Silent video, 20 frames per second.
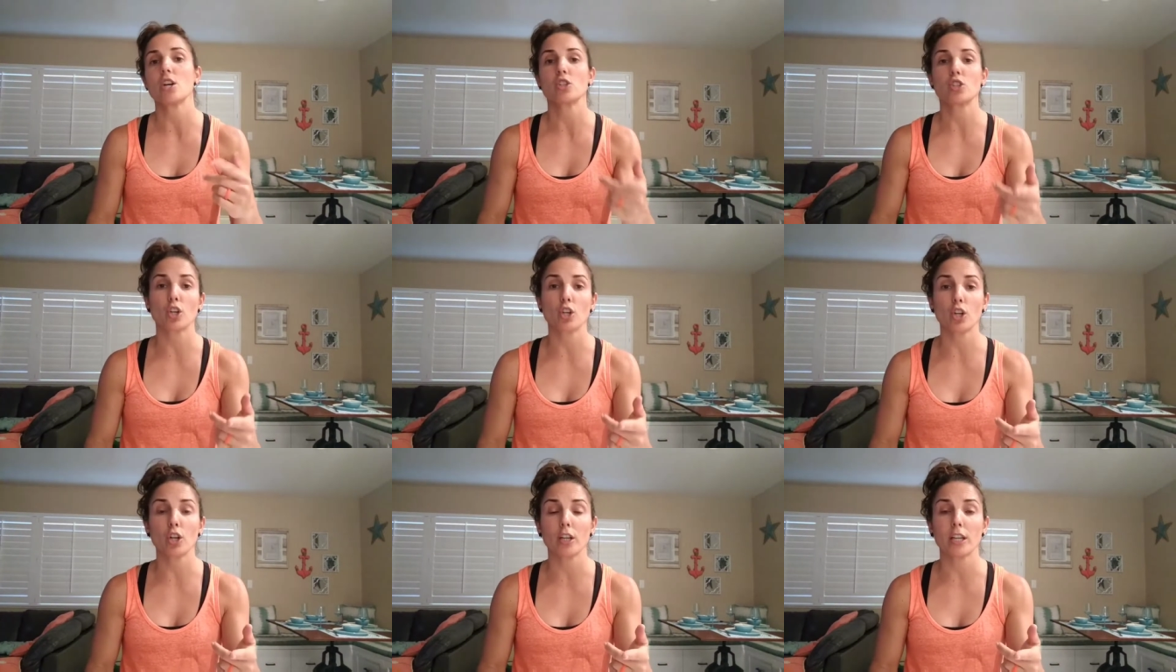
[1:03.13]

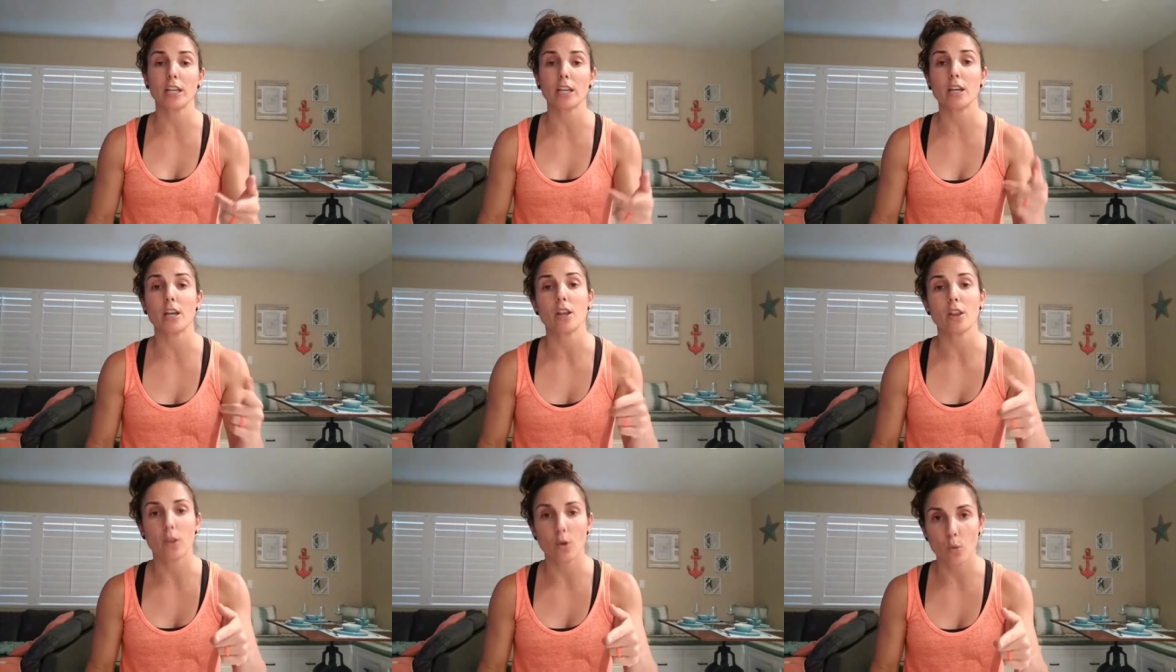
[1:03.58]
to cook
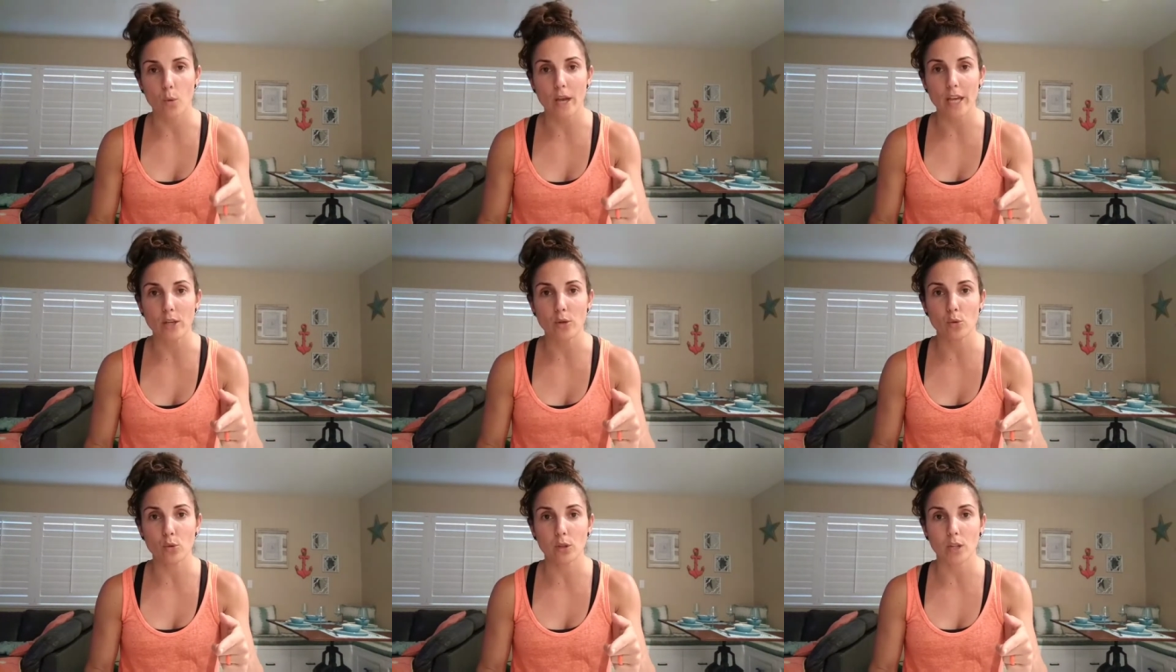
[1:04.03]
it the
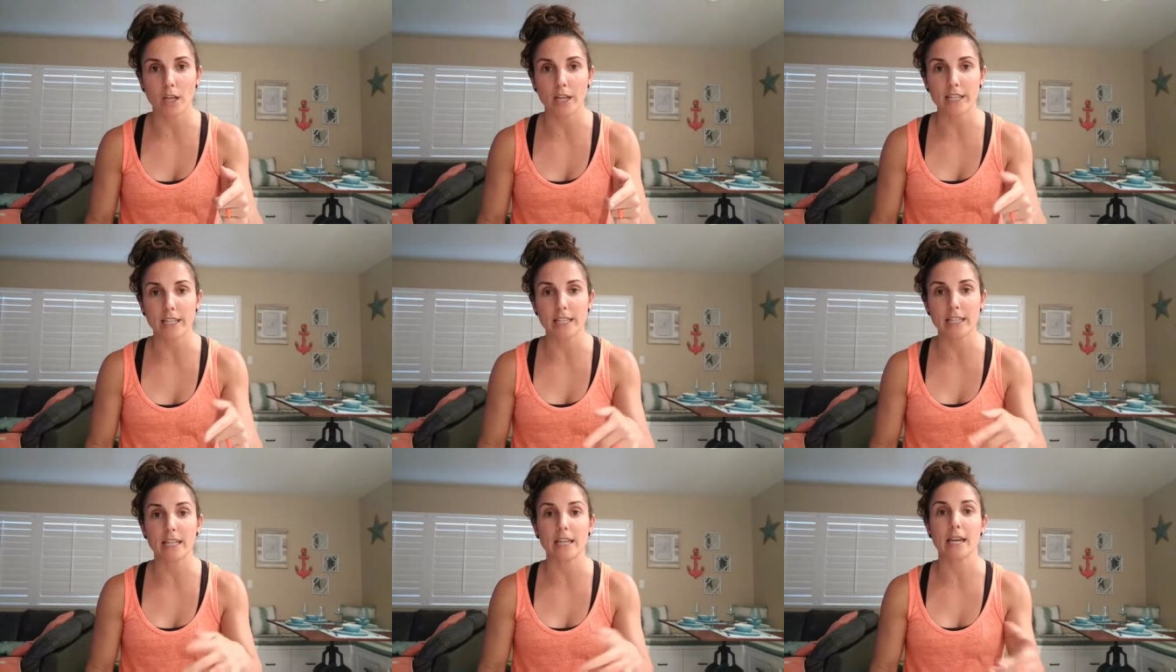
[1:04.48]
way you
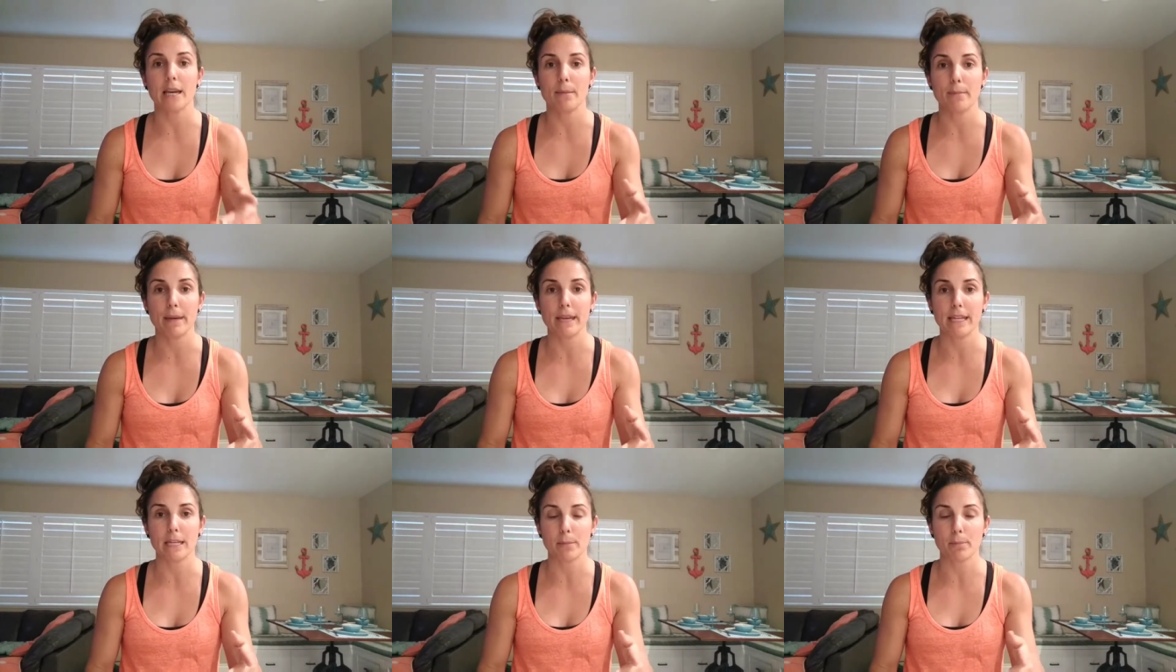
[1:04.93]
like it
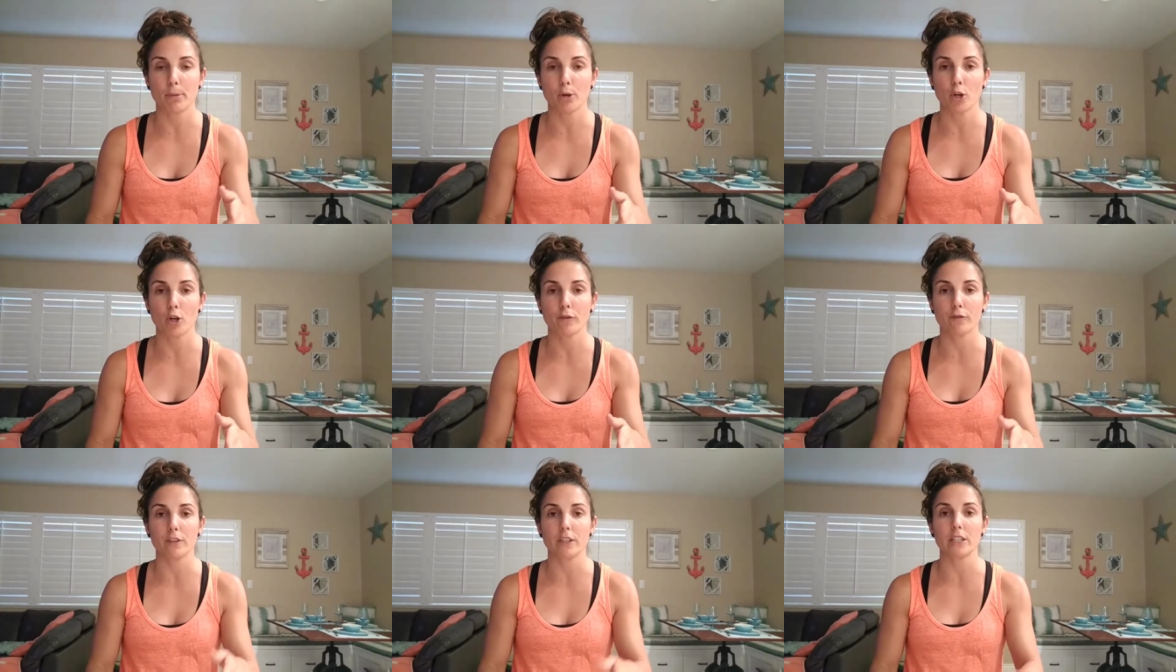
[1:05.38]
and make it
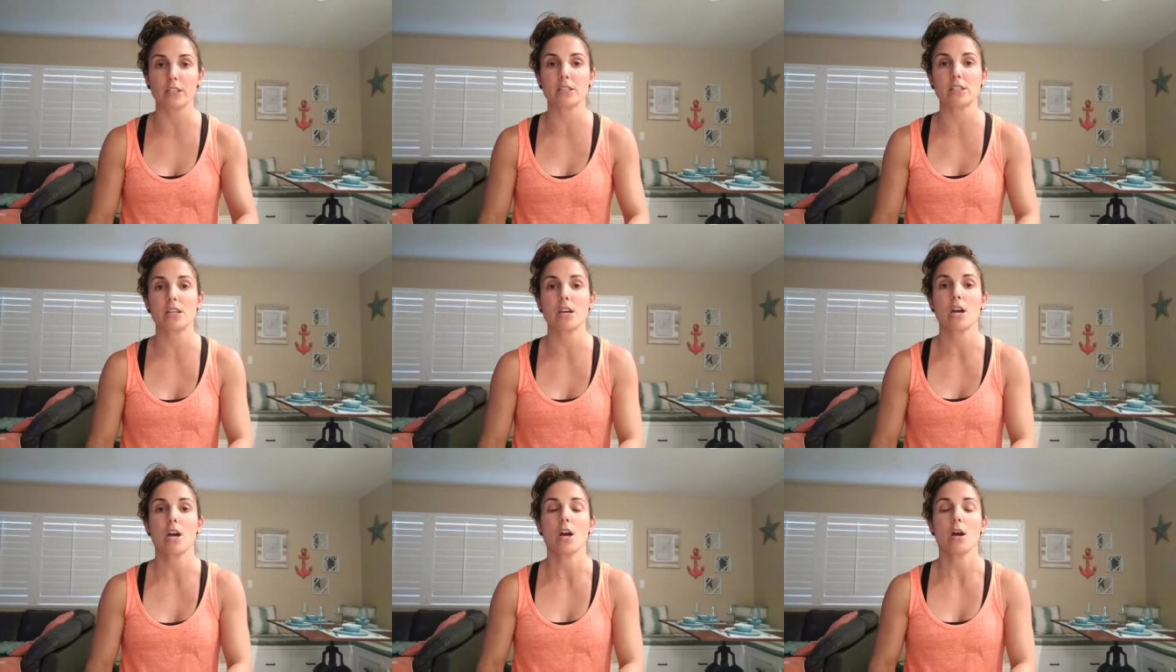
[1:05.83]

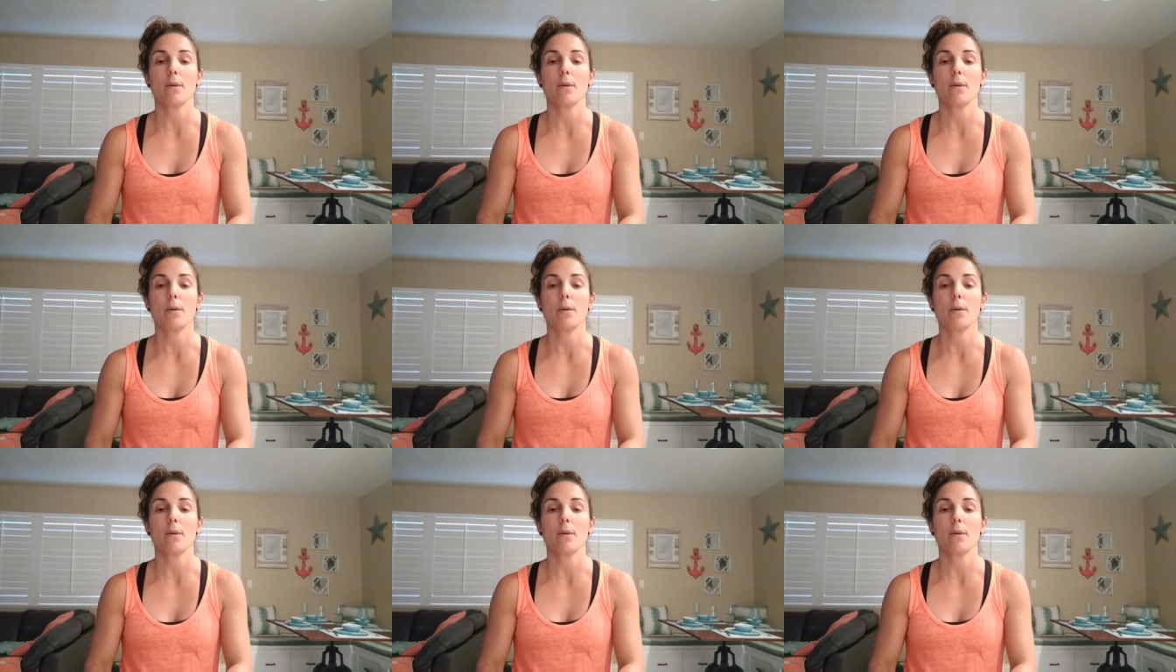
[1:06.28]
perfect.